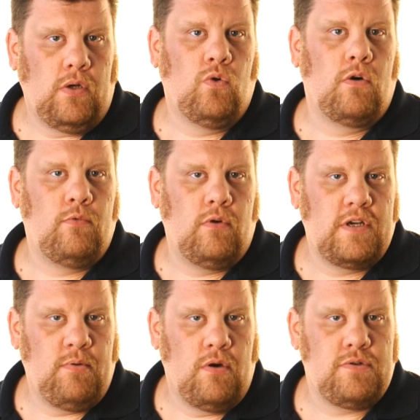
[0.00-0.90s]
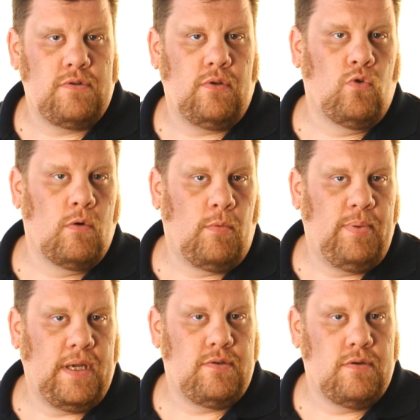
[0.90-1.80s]
normal exposures, the normal
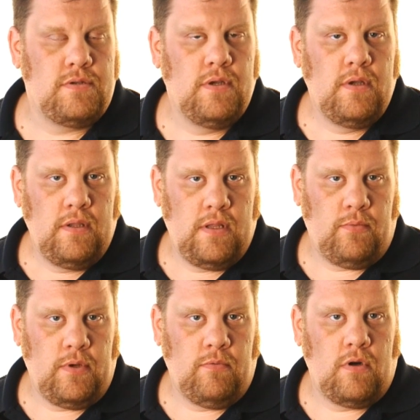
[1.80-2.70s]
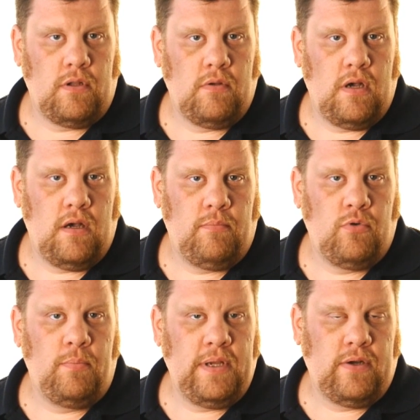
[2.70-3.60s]
pictures that we want to, uh,
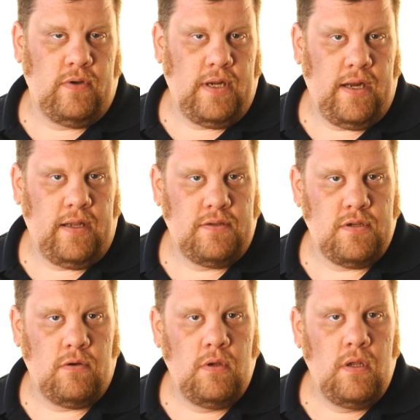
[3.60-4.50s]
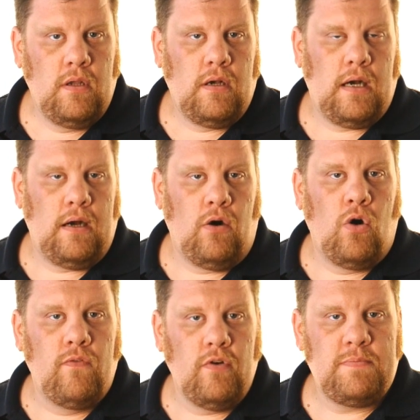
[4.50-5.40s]
will be creating. So uh,
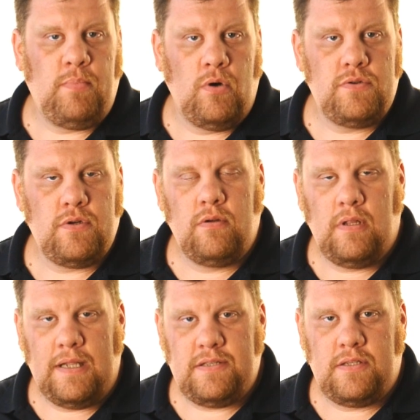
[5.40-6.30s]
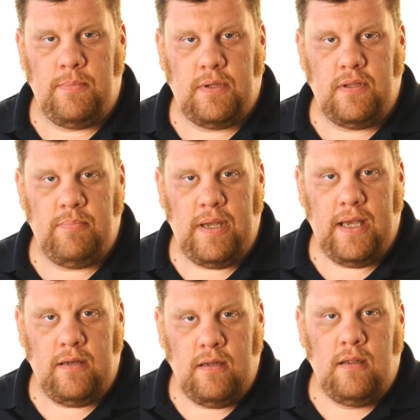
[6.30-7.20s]
overexposure, that's typically
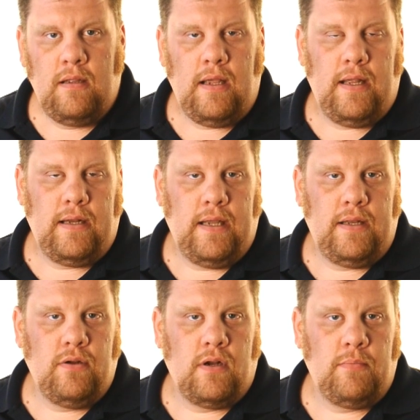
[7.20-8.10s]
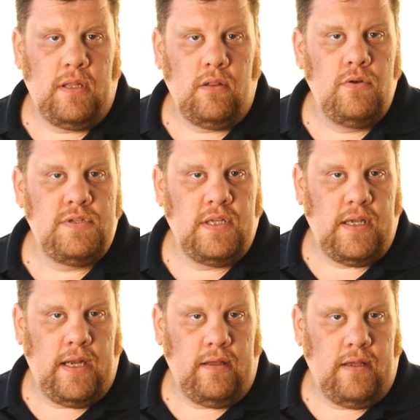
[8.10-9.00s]
bad. And again, you're going to be losing
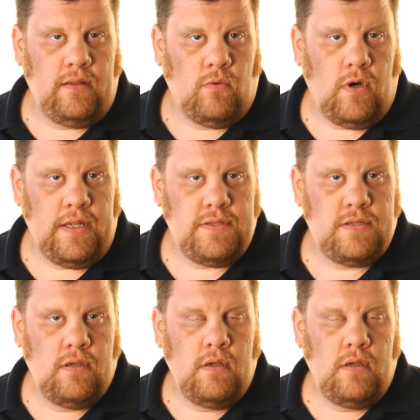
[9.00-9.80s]
data in the whites